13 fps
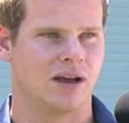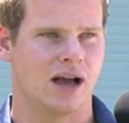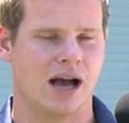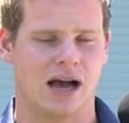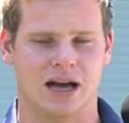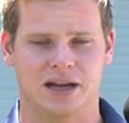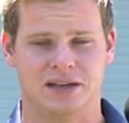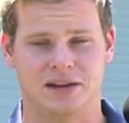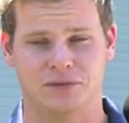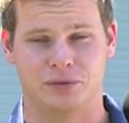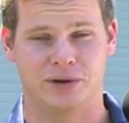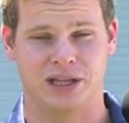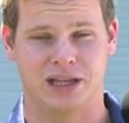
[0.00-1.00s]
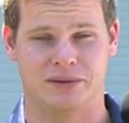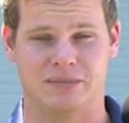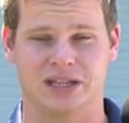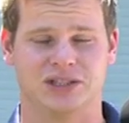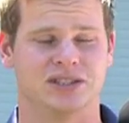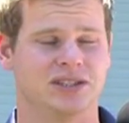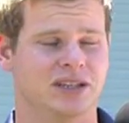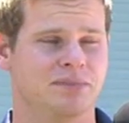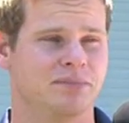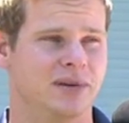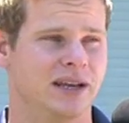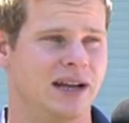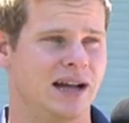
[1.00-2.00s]
Uh, I never really mentioned it,
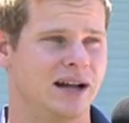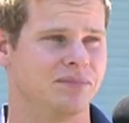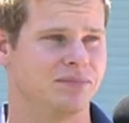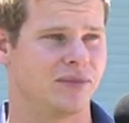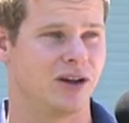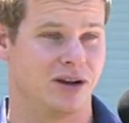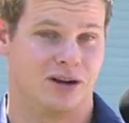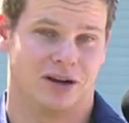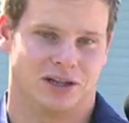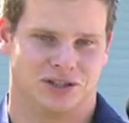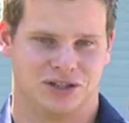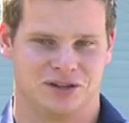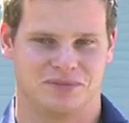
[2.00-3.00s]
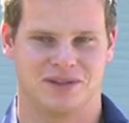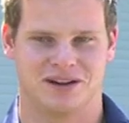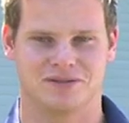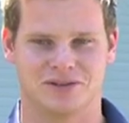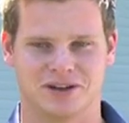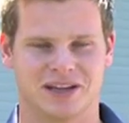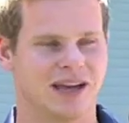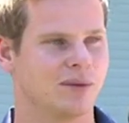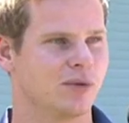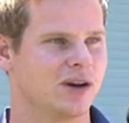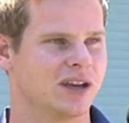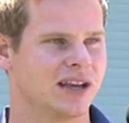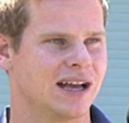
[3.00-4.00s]
but um, I, I, assume that I've got to keep
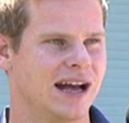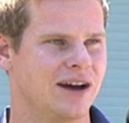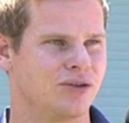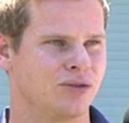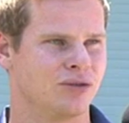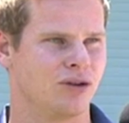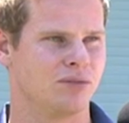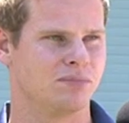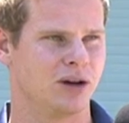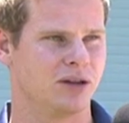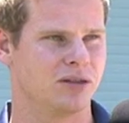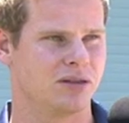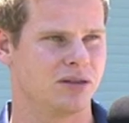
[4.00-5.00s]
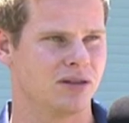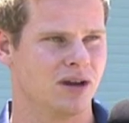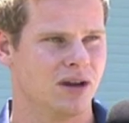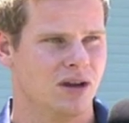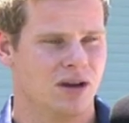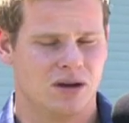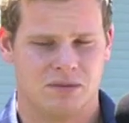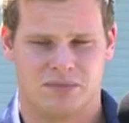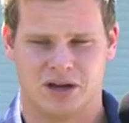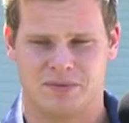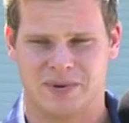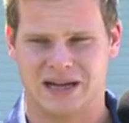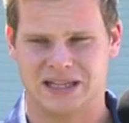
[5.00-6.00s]
working hard on, on both
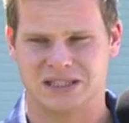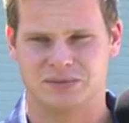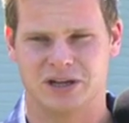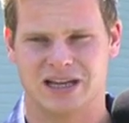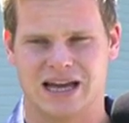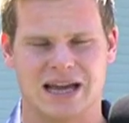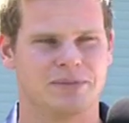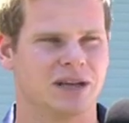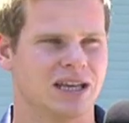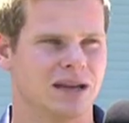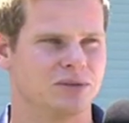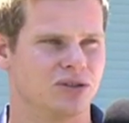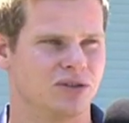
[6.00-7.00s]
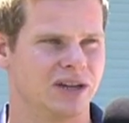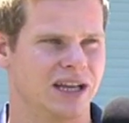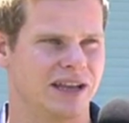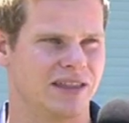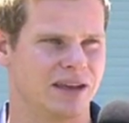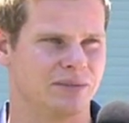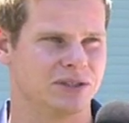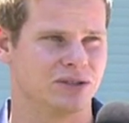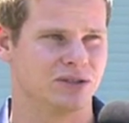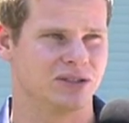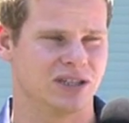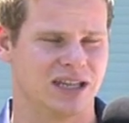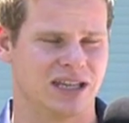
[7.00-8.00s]
both parts of my game and keep trying to get them as
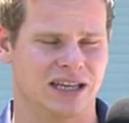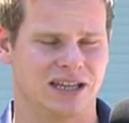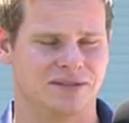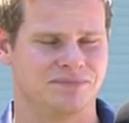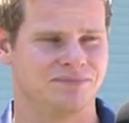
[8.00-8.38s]
good as I can.